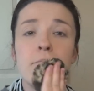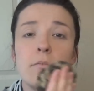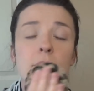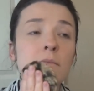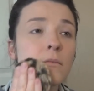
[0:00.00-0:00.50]

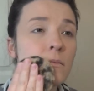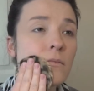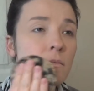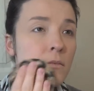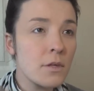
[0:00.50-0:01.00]

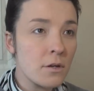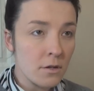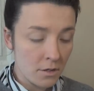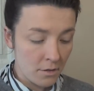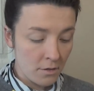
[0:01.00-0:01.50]

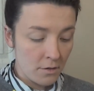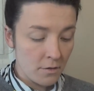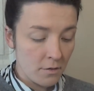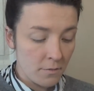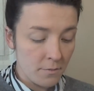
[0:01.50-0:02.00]

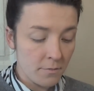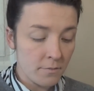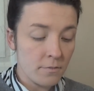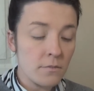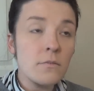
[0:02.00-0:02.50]

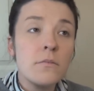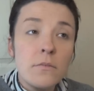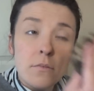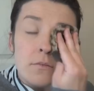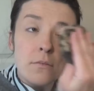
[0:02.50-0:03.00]

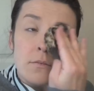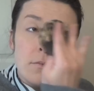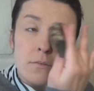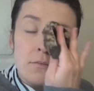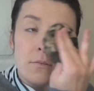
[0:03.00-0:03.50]

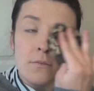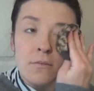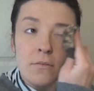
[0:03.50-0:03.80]
Nothing is said.